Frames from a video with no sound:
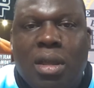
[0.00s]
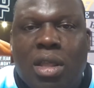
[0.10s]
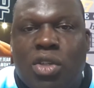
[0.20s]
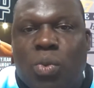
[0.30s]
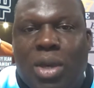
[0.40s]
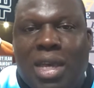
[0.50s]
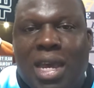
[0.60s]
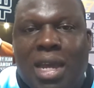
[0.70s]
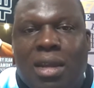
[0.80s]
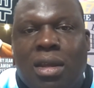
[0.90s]
this
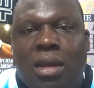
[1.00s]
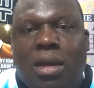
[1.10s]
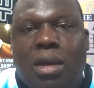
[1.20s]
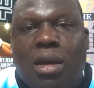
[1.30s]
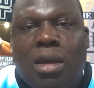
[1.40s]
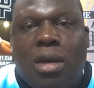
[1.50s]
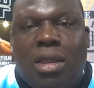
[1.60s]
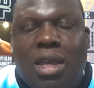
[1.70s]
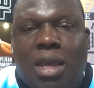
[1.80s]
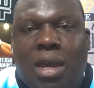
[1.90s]
weekend,
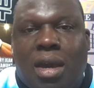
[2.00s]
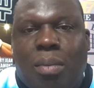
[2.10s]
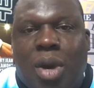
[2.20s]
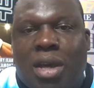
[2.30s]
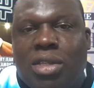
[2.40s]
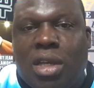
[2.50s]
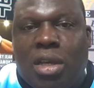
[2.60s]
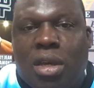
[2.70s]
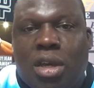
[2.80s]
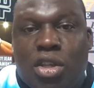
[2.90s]
the
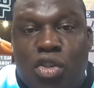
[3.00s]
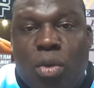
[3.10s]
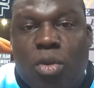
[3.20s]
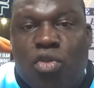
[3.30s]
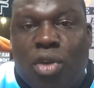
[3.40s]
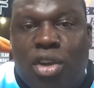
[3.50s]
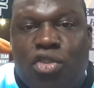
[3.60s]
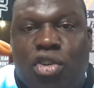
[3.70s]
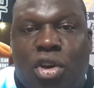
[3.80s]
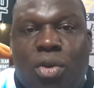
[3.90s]
Boxing Consumer
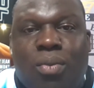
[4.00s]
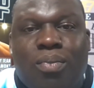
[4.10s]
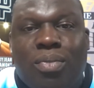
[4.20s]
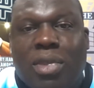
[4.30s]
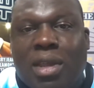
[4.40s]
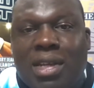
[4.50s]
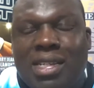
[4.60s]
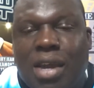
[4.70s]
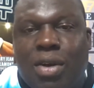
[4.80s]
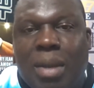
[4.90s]
Trade Show,
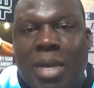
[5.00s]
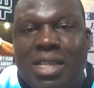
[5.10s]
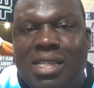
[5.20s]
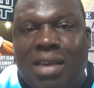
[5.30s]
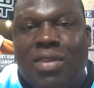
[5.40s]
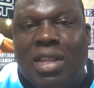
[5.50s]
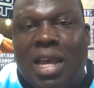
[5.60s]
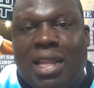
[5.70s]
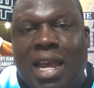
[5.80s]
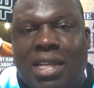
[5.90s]
Saturday, May
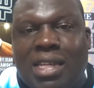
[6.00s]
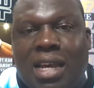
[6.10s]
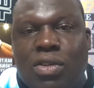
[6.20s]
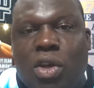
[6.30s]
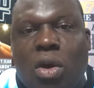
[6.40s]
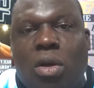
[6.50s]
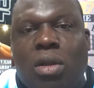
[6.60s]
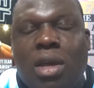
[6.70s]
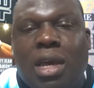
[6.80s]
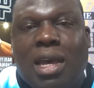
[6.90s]
7th at the Hansa House
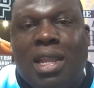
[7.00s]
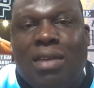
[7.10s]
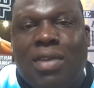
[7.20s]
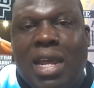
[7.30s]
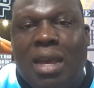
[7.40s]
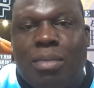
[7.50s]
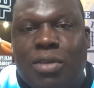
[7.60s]
Hall, 11 a.m.